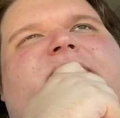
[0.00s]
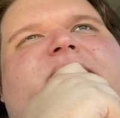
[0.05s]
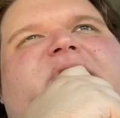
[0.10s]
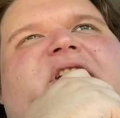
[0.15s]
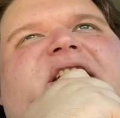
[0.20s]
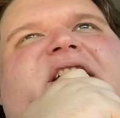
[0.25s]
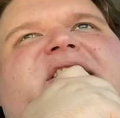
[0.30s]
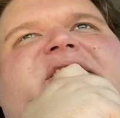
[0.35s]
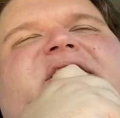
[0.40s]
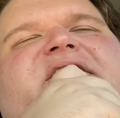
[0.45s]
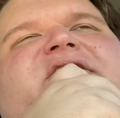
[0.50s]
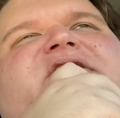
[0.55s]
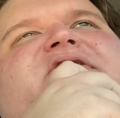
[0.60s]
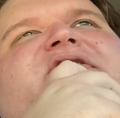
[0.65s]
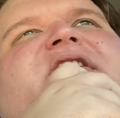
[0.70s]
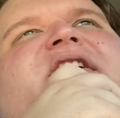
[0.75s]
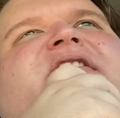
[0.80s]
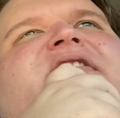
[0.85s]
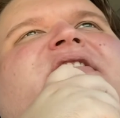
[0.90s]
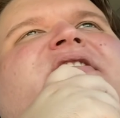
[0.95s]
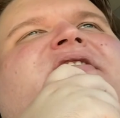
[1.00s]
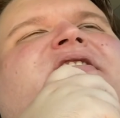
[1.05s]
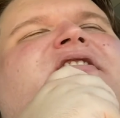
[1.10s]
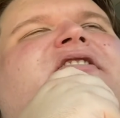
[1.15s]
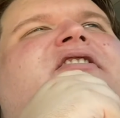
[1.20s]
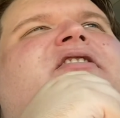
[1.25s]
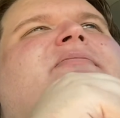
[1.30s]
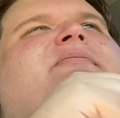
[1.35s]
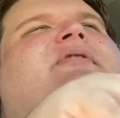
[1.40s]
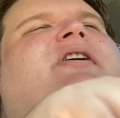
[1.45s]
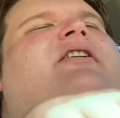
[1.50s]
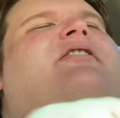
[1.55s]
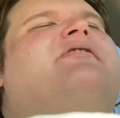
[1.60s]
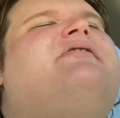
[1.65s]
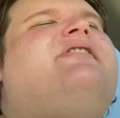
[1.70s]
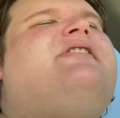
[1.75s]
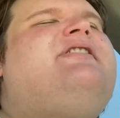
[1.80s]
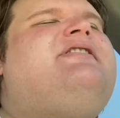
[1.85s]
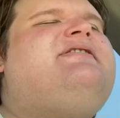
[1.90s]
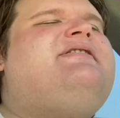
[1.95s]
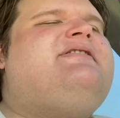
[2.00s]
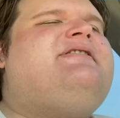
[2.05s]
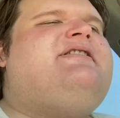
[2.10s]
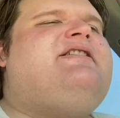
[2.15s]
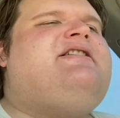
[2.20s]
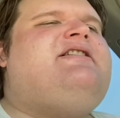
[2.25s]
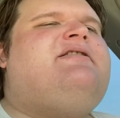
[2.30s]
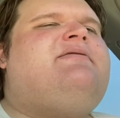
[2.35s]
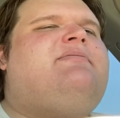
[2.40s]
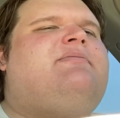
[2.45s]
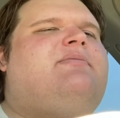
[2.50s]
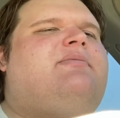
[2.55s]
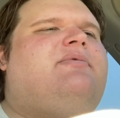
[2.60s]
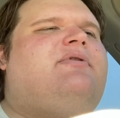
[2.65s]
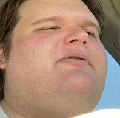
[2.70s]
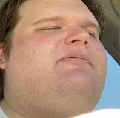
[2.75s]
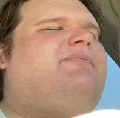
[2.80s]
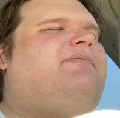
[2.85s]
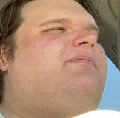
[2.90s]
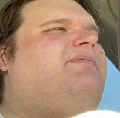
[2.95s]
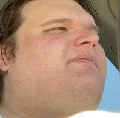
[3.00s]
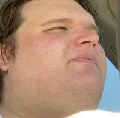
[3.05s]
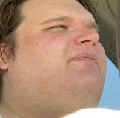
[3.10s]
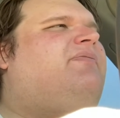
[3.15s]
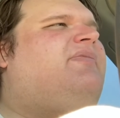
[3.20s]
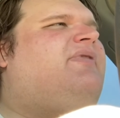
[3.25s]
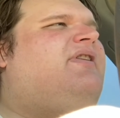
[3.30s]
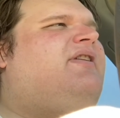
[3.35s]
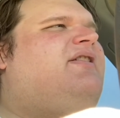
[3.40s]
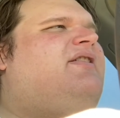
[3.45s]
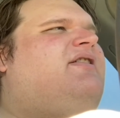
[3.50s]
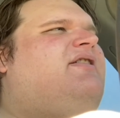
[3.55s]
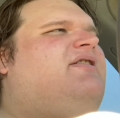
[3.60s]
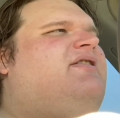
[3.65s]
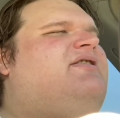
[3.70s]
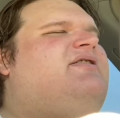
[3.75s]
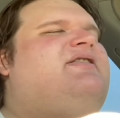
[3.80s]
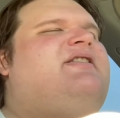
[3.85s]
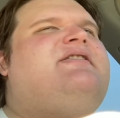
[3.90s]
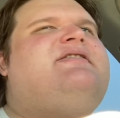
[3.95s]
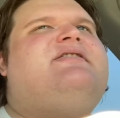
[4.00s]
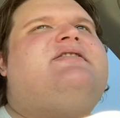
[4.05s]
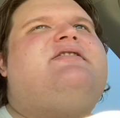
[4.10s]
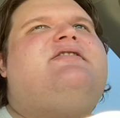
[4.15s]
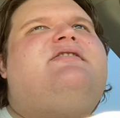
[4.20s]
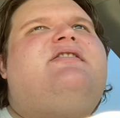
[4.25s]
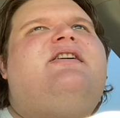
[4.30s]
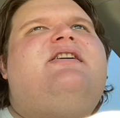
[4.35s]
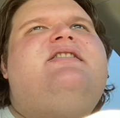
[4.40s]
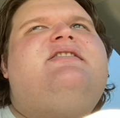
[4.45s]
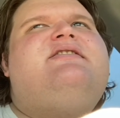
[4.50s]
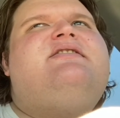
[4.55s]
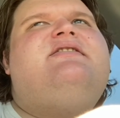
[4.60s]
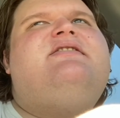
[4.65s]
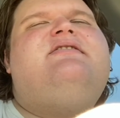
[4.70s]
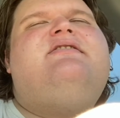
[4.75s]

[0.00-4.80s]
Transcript: I guess it strengthened our camaraderie as a team, but Jesus Christ.